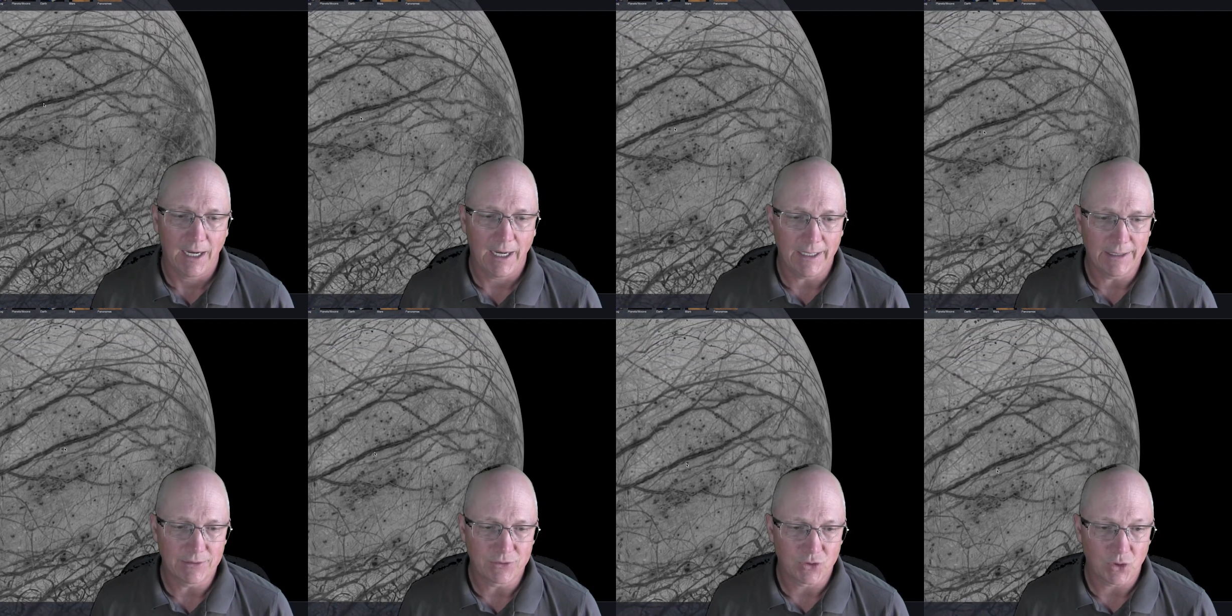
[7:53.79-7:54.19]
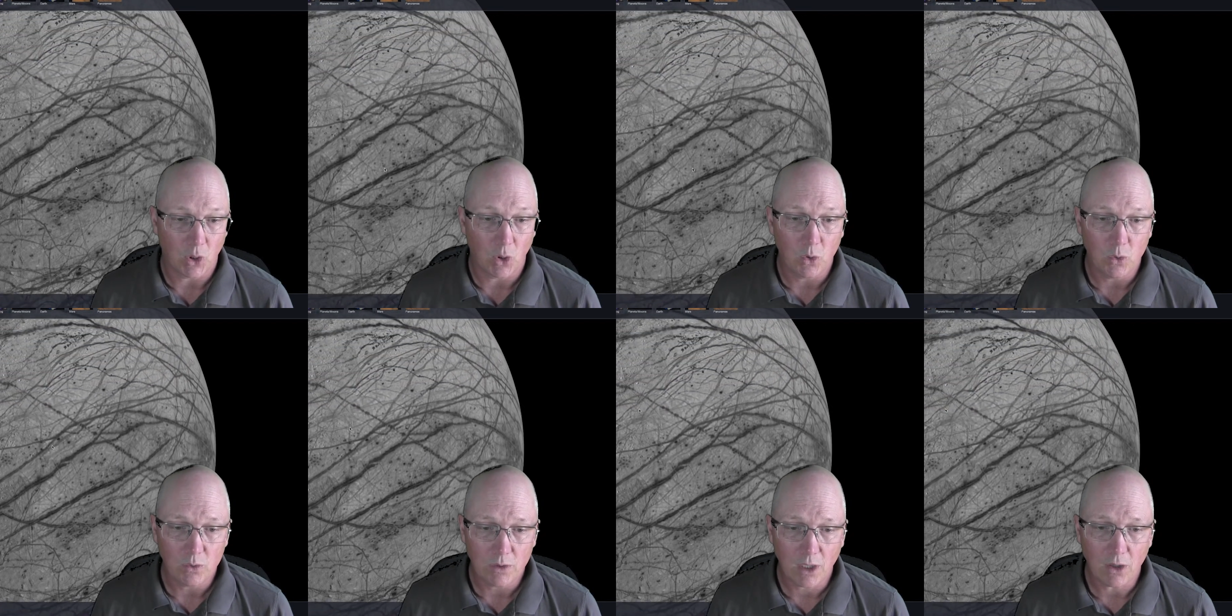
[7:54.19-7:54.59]
And
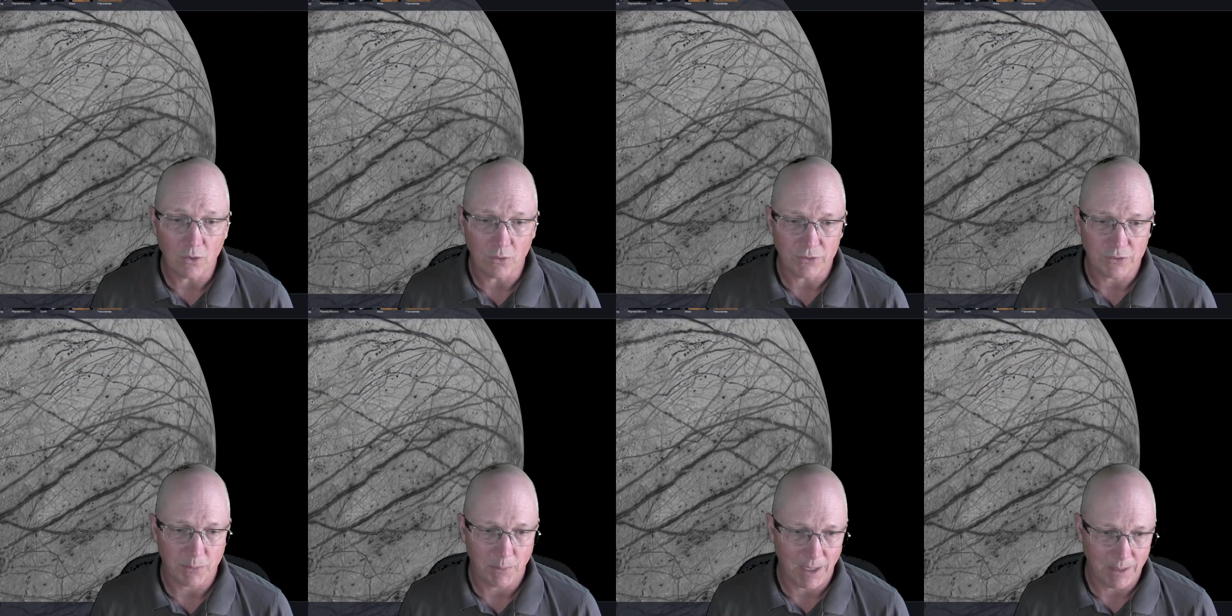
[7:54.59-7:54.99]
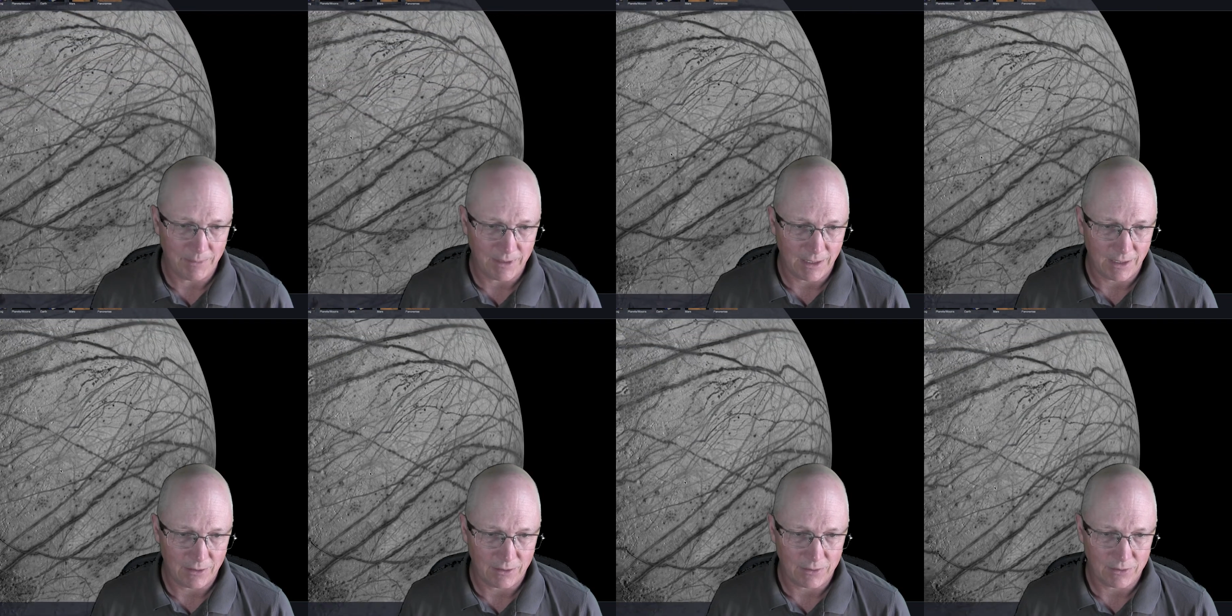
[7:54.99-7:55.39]
so who knows,
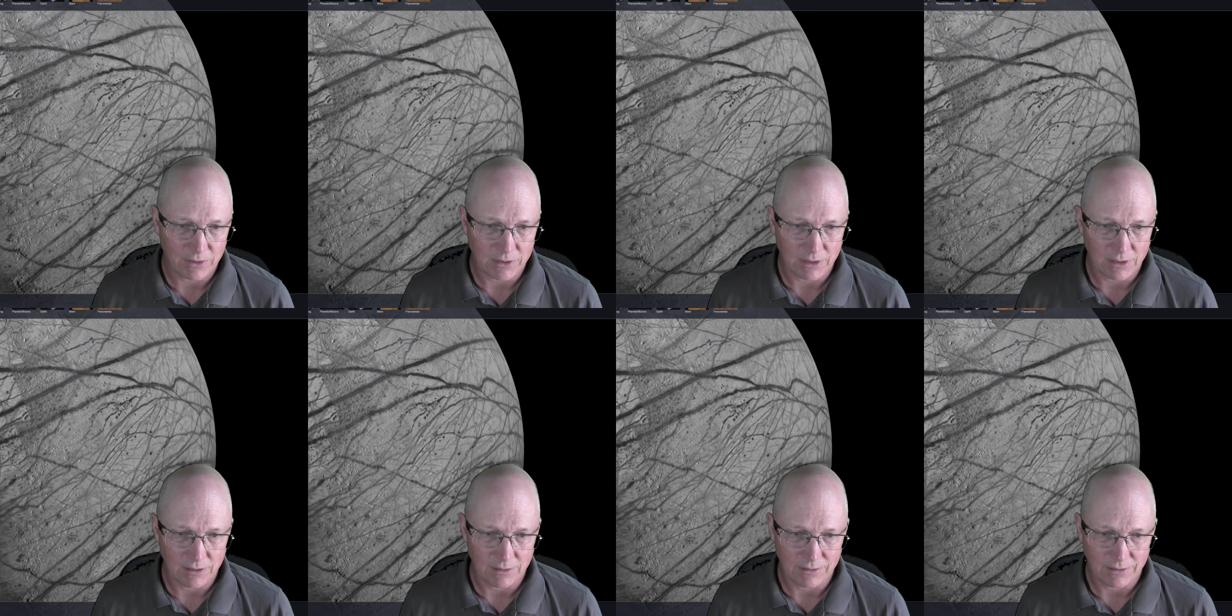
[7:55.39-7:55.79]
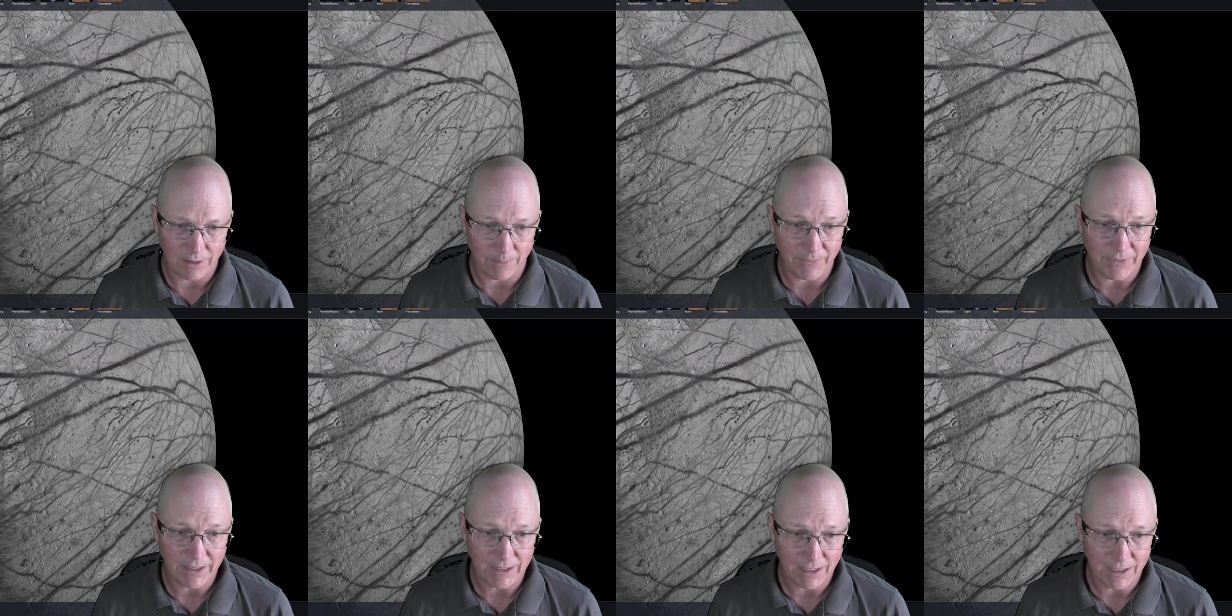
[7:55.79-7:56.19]
maybe there's
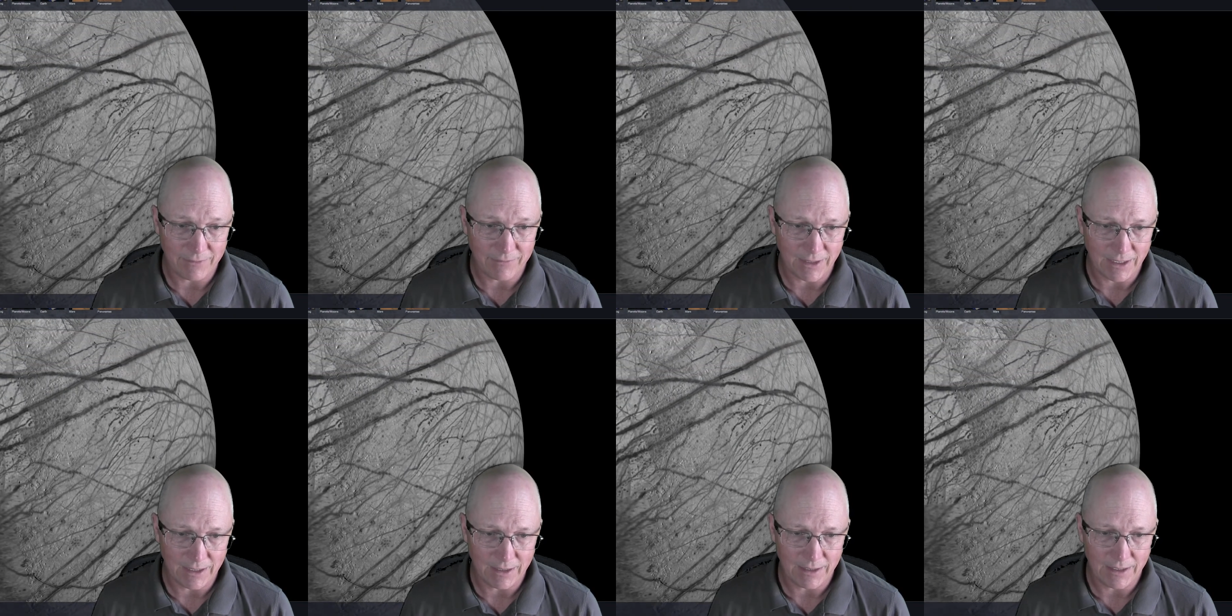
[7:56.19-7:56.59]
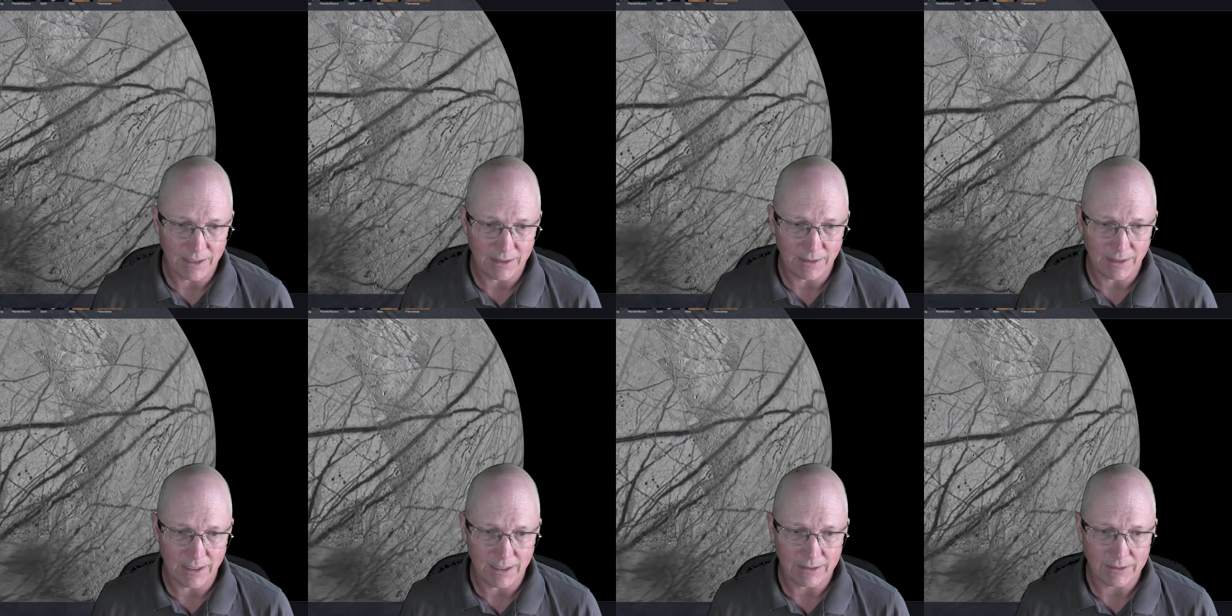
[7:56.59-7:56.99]
something living
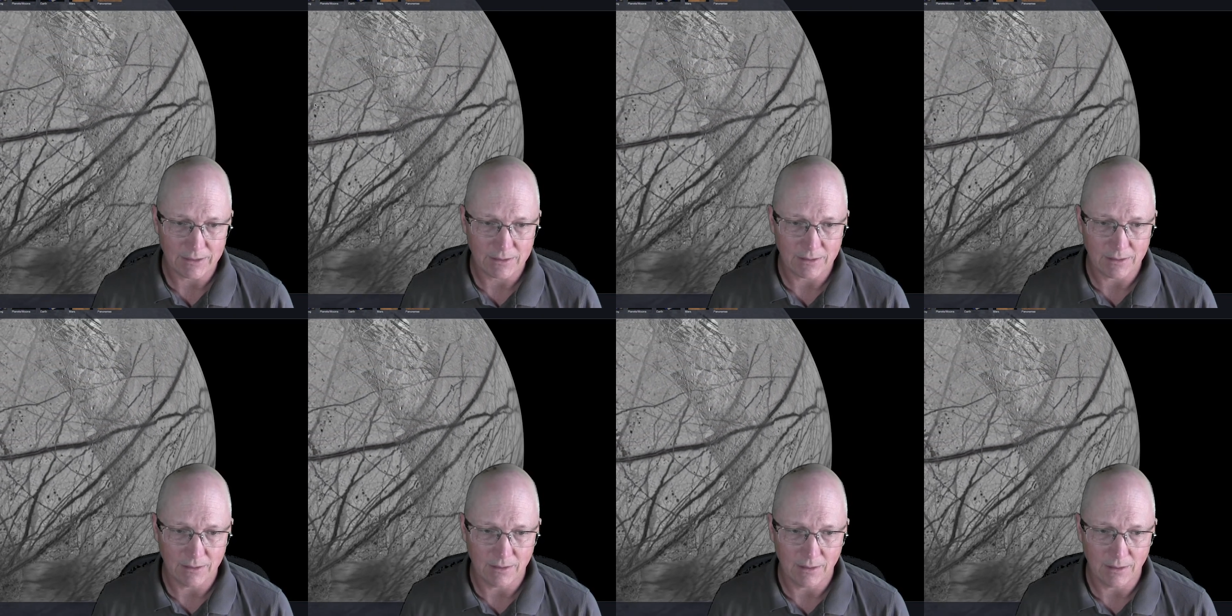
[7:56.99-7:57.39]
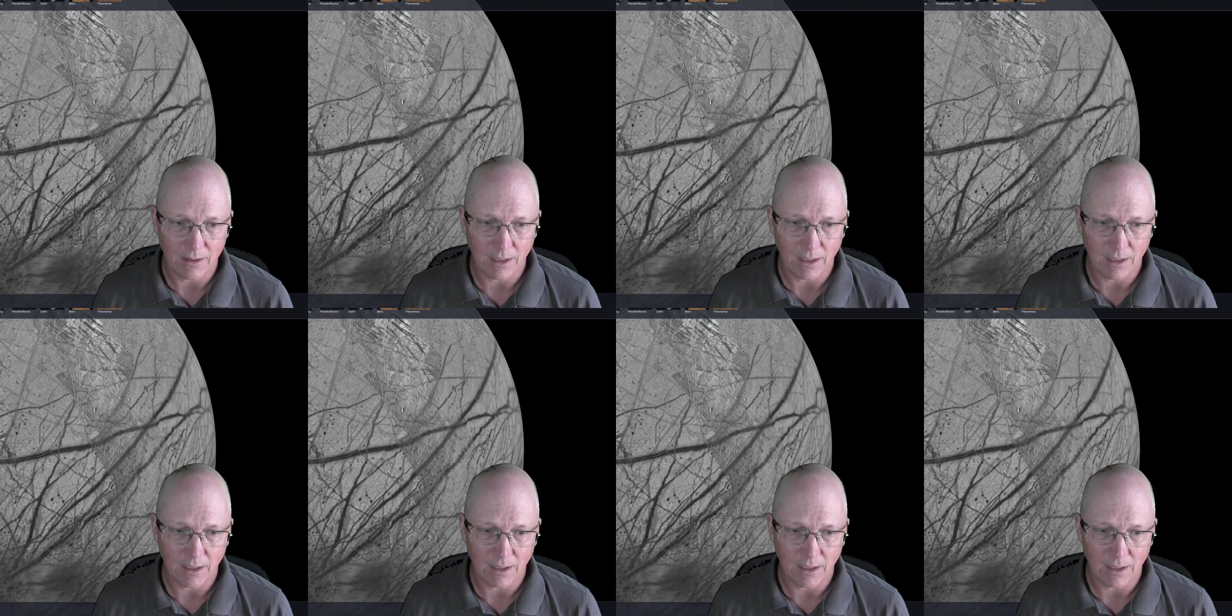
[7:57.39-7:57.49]
in this